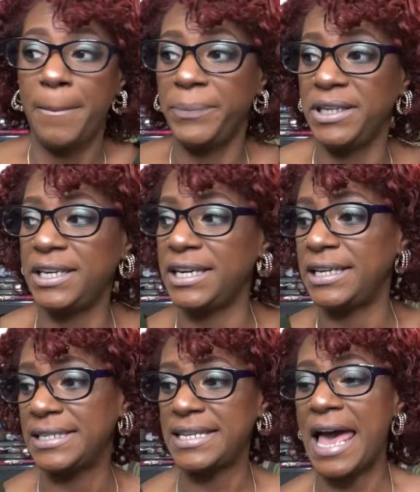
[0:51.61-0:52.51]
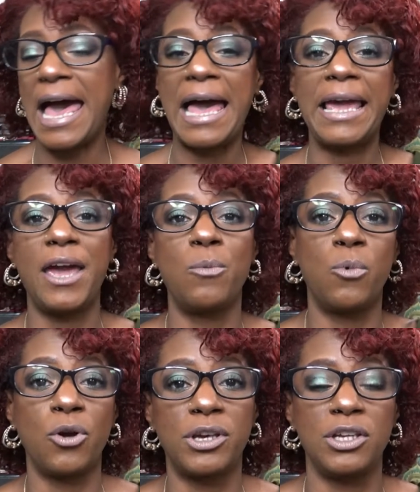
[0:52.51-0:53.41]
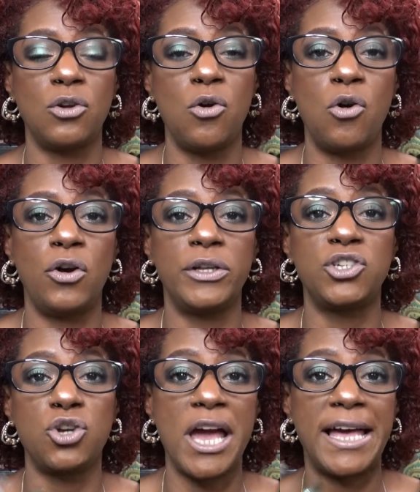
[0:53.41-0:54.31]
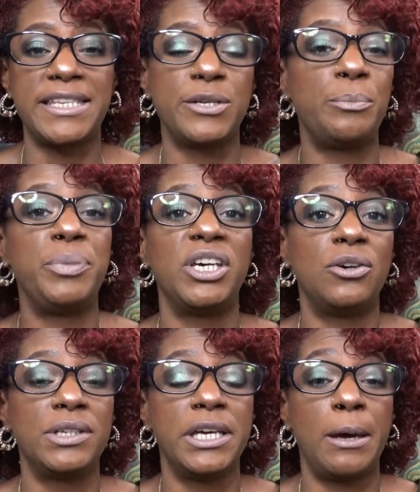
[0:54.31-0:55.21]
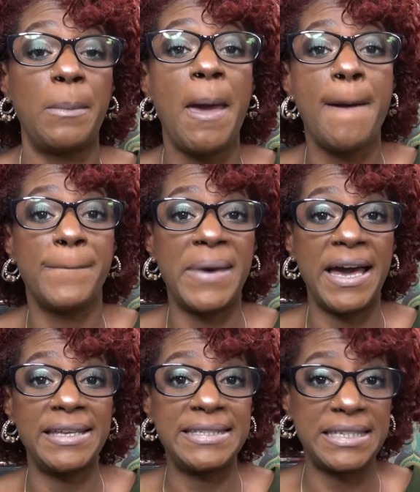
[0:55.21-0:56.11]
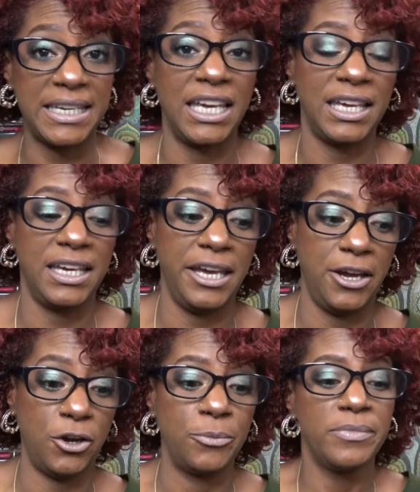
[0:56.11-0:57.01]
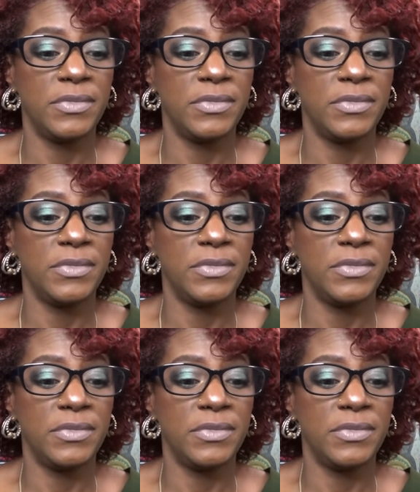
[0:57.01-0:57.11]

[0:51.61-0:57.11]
because I am working on trying to build up my skincare.